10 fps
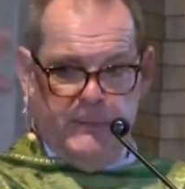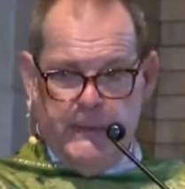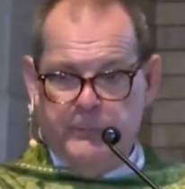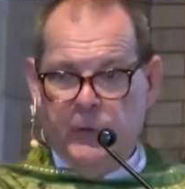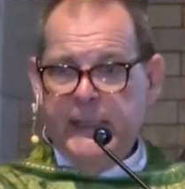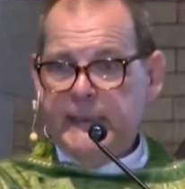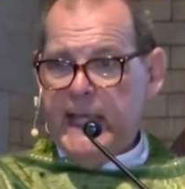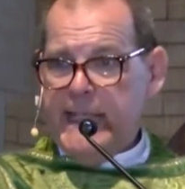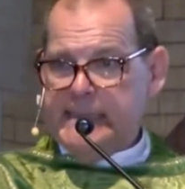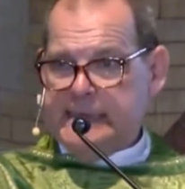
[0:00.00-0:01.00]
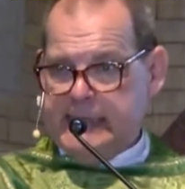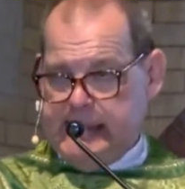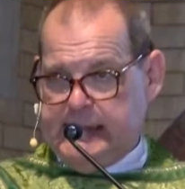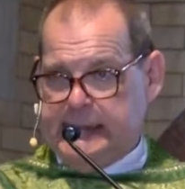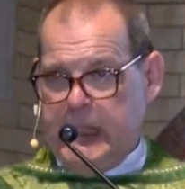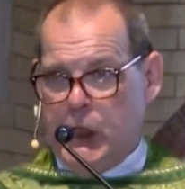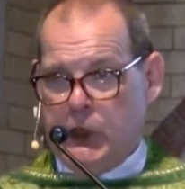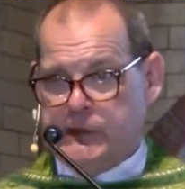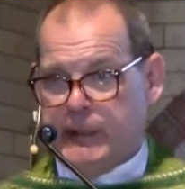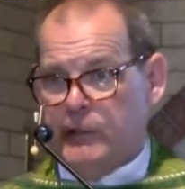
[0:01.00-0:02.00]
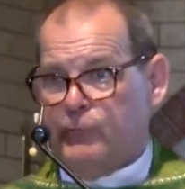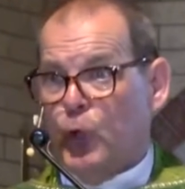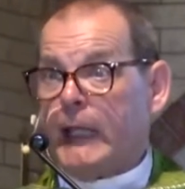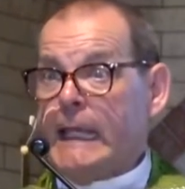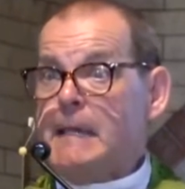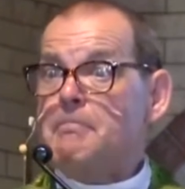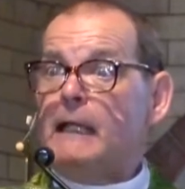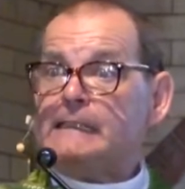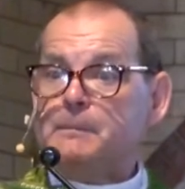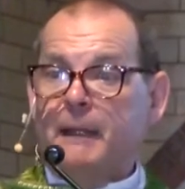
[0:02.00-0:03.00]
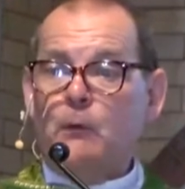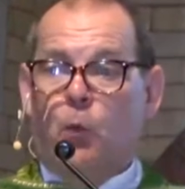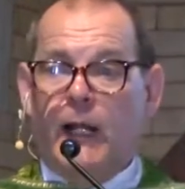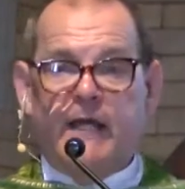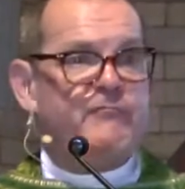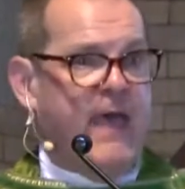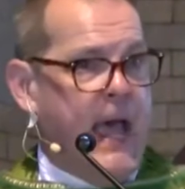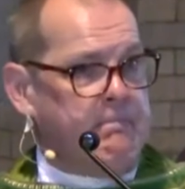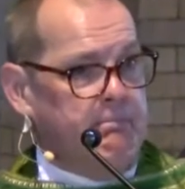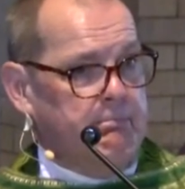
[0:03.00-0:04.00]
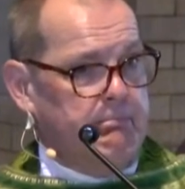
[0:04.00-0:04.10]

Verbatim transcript: people, he likes these sinners, therefore, he must be one of them.